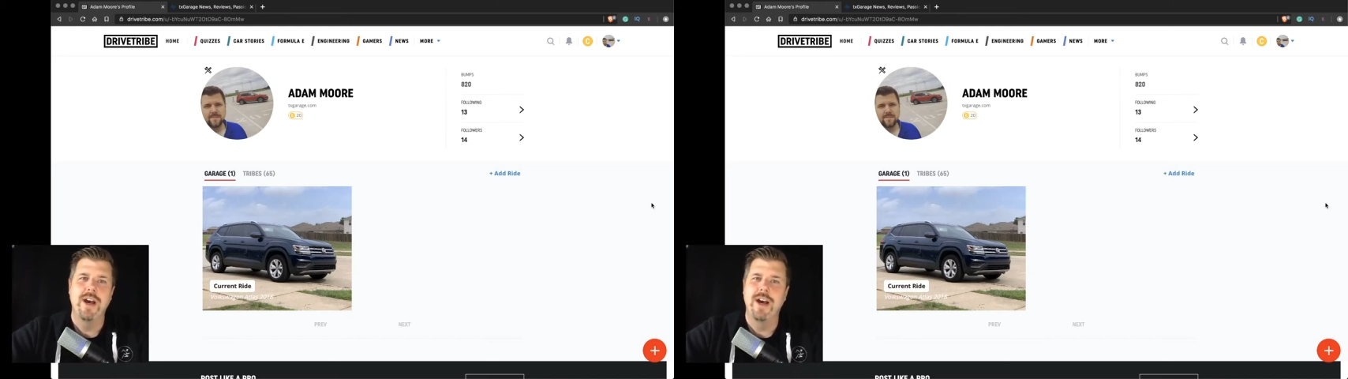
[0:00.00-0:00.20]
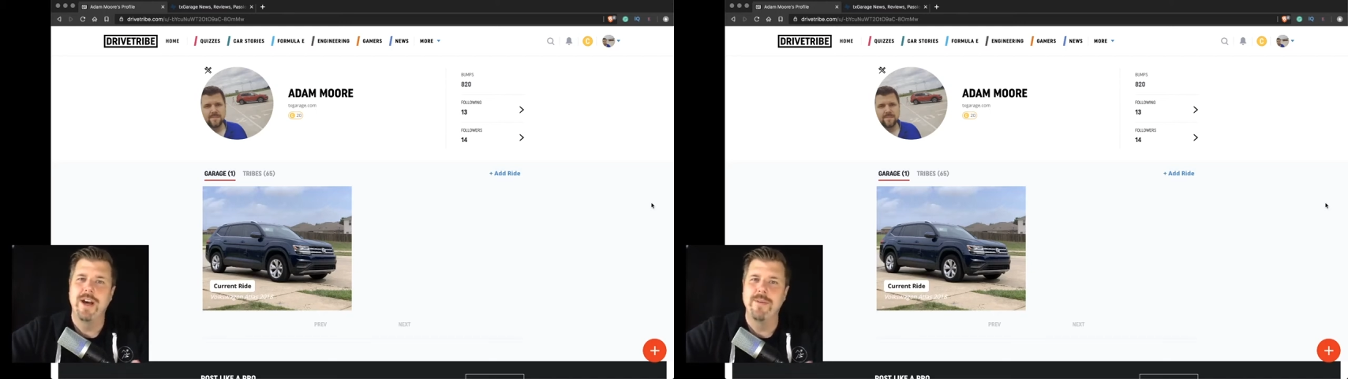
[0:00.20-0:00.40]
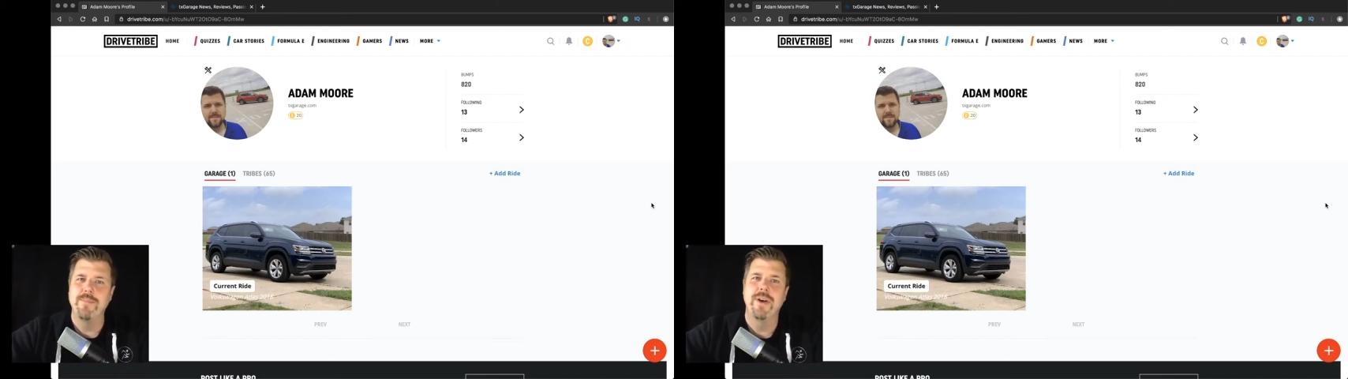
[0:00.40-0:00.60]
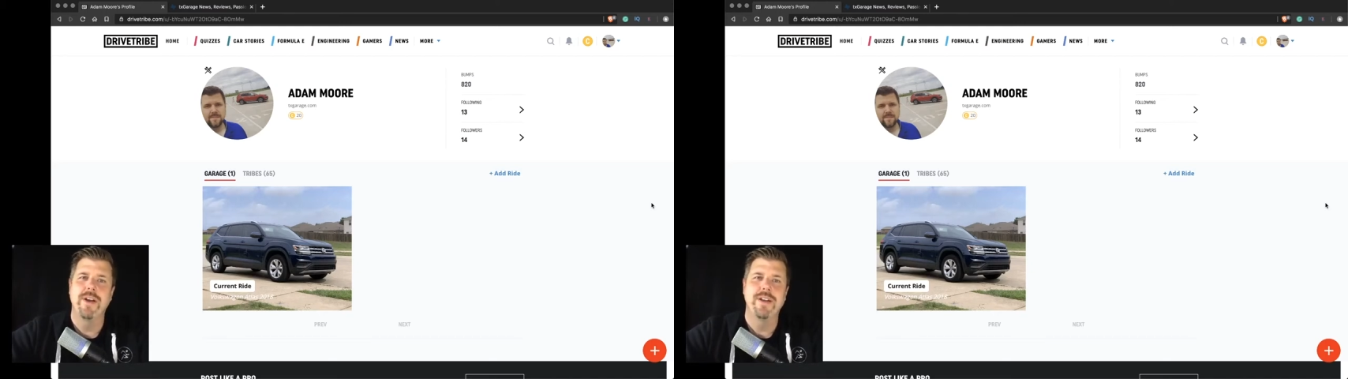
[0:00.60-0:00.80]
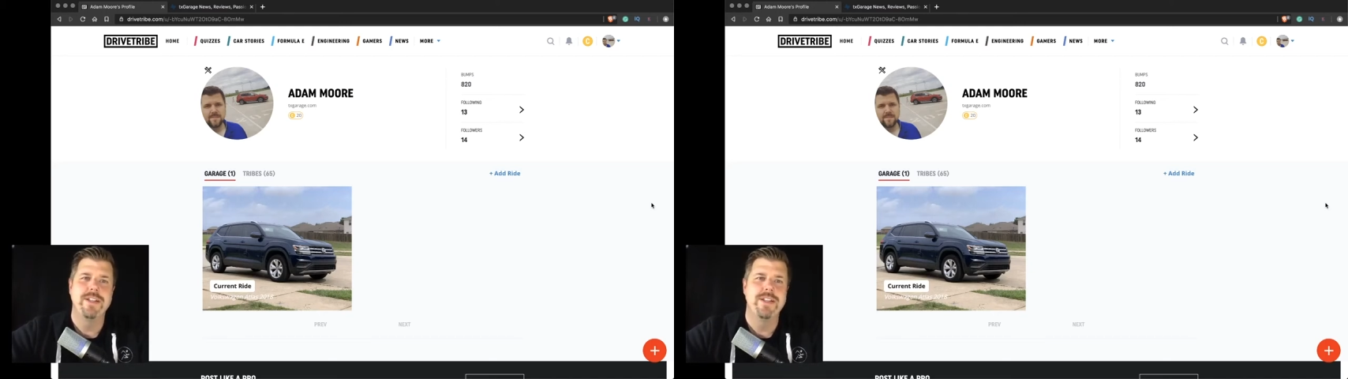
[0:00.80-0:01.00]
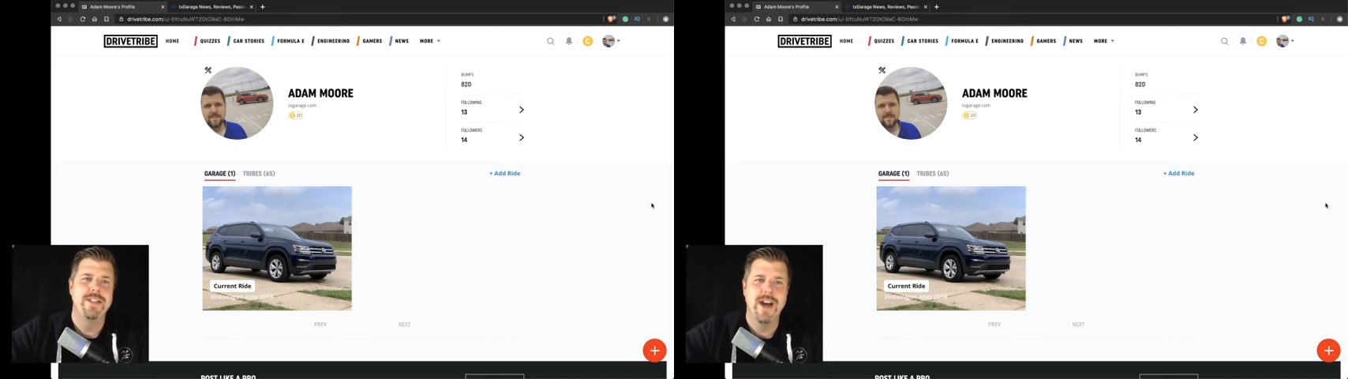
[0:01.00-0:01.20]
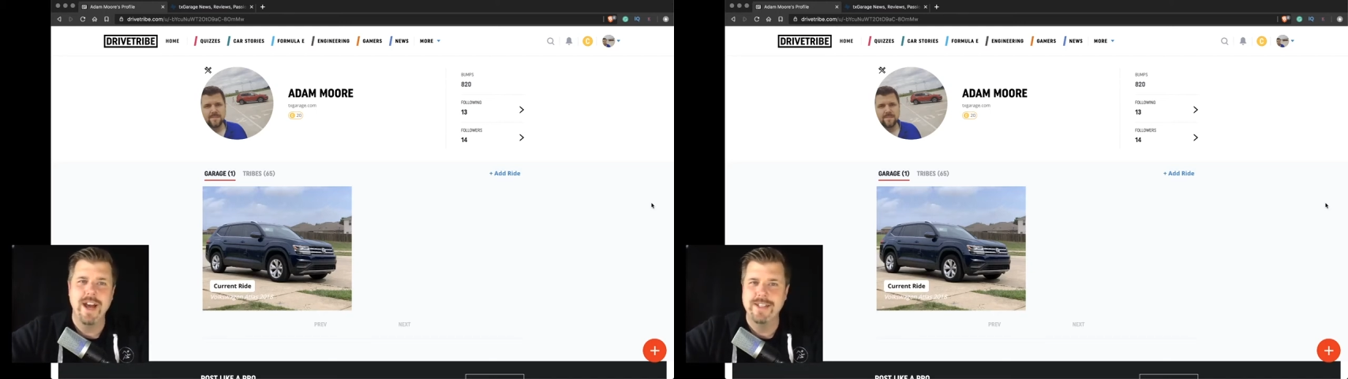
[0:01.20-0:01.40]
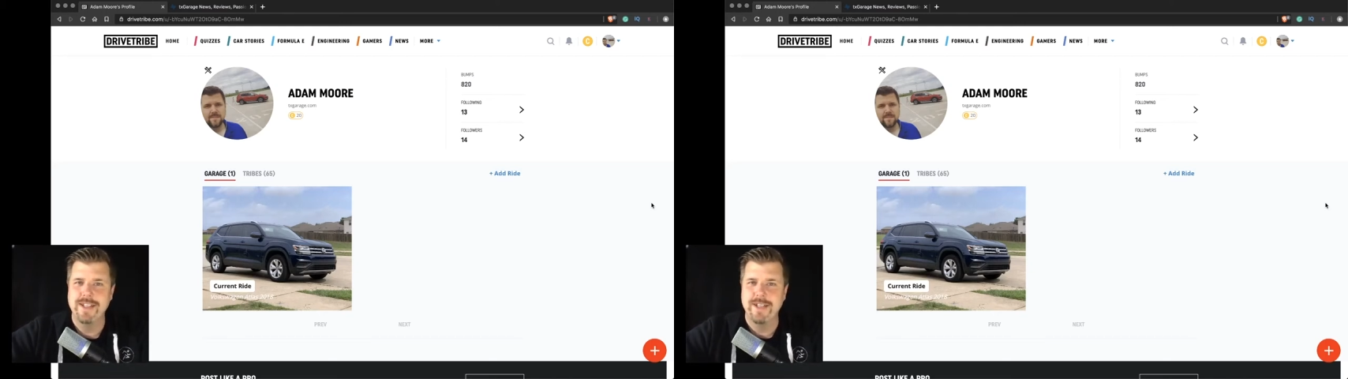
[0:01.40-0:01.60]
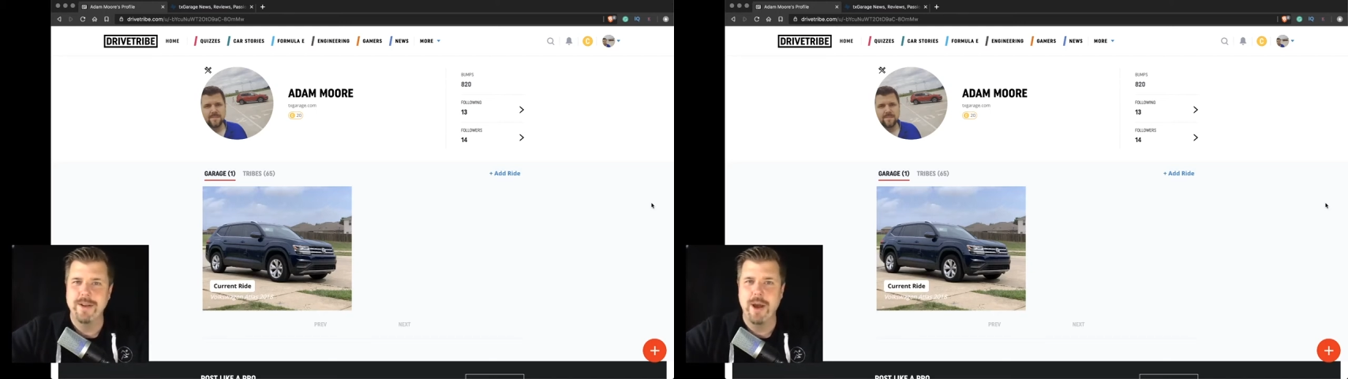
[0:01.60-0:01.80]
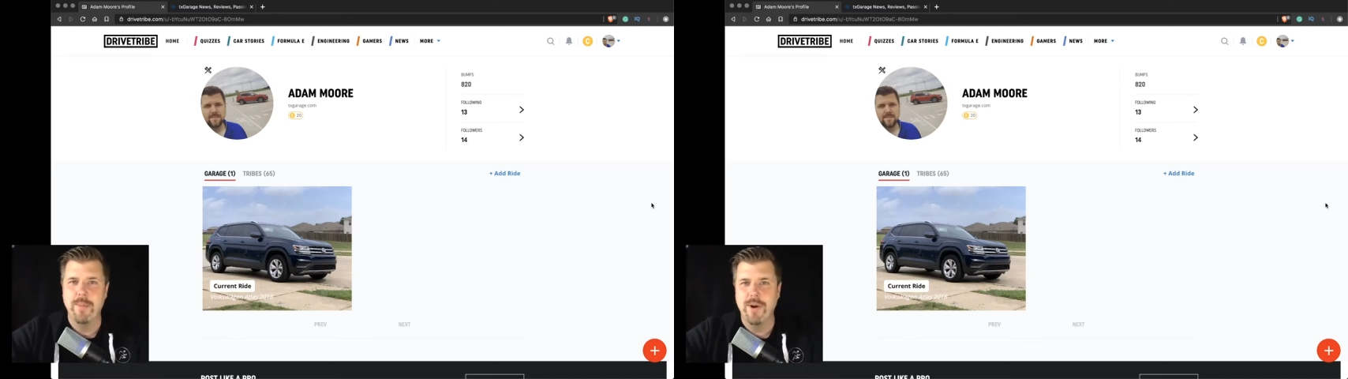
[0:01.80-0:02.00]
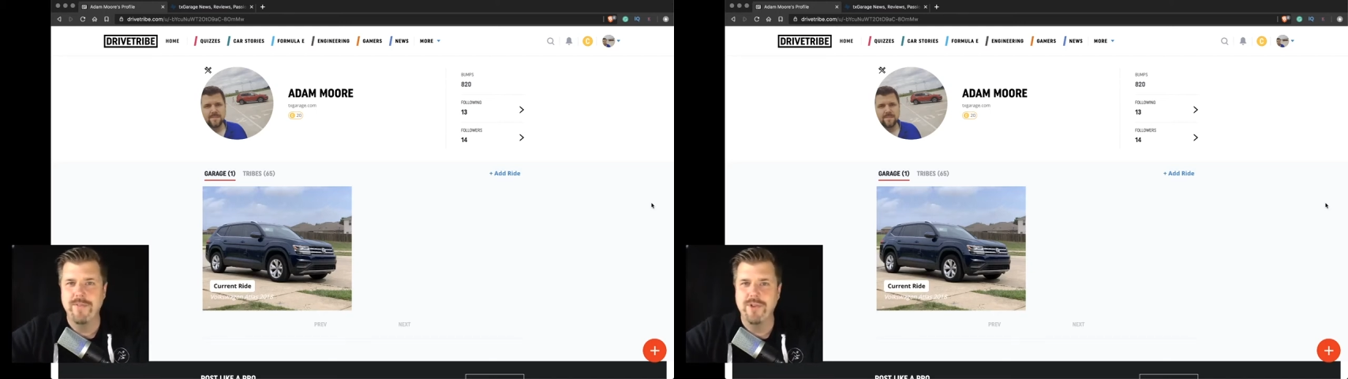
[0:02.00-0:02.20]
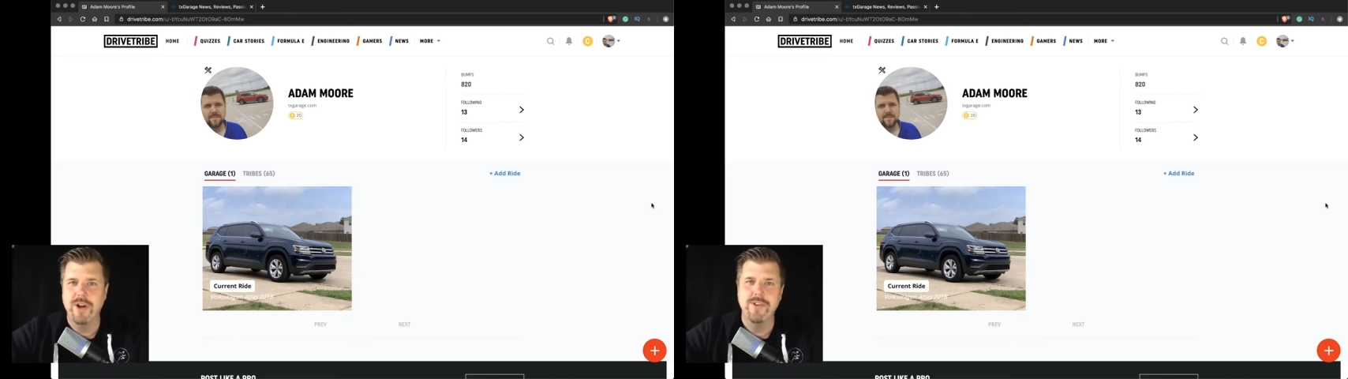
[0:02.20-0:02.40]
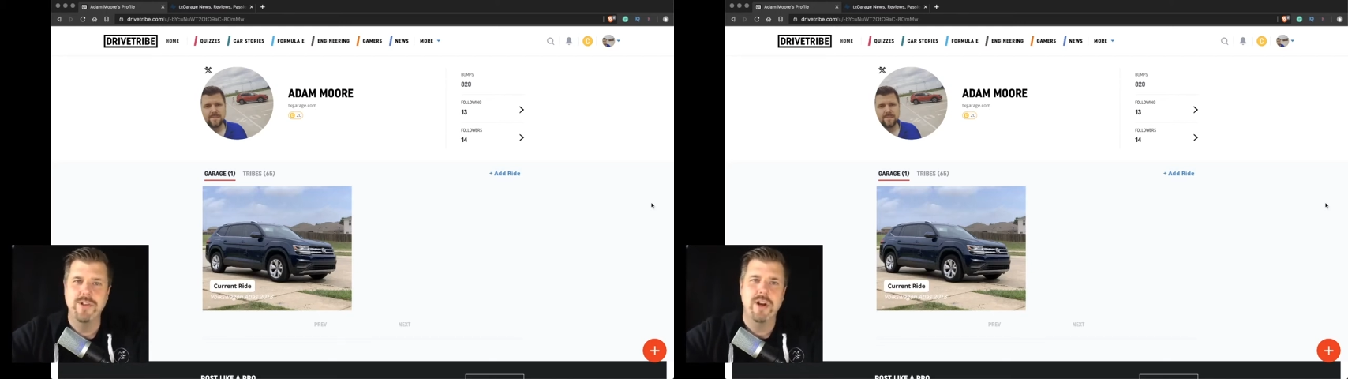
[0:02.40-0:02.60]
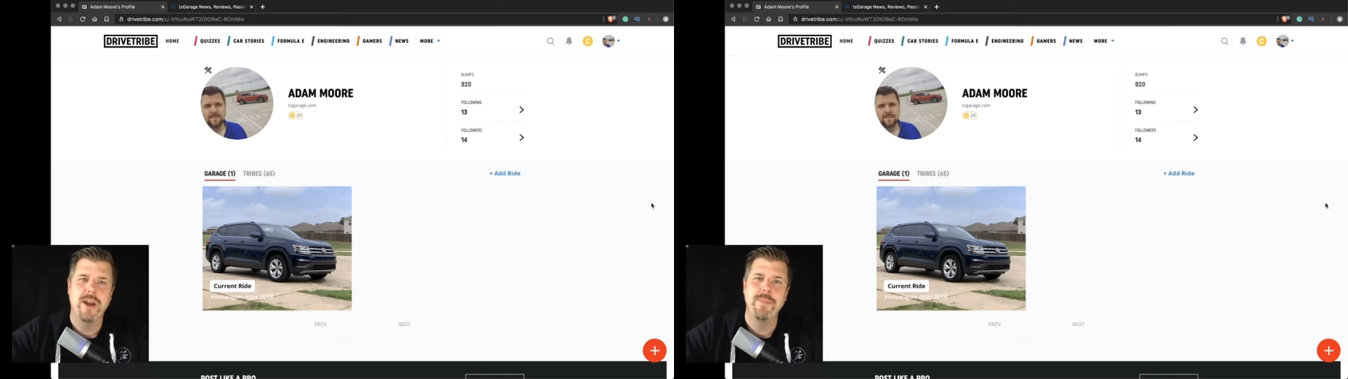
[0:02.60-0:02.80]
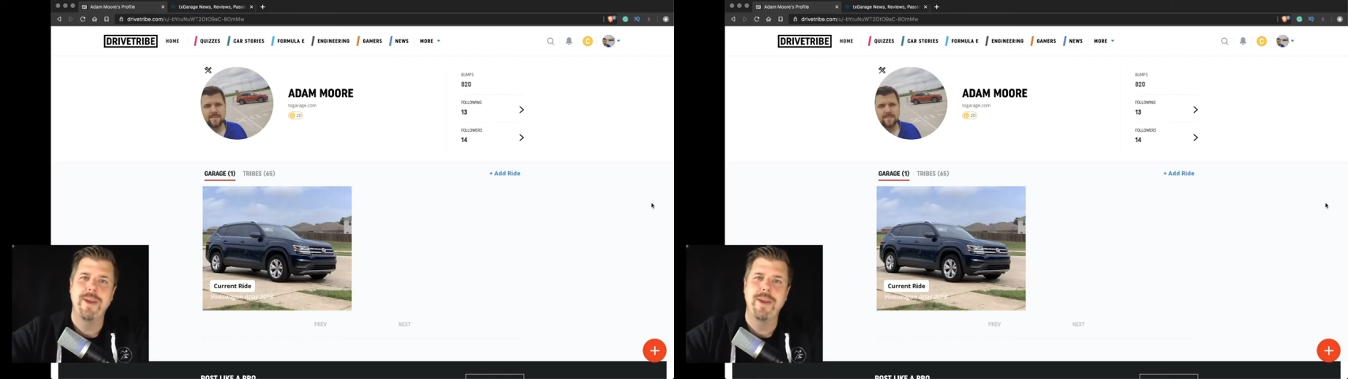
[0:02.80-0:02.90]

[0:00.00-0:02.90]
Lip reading: not a part of DRIVETRIBE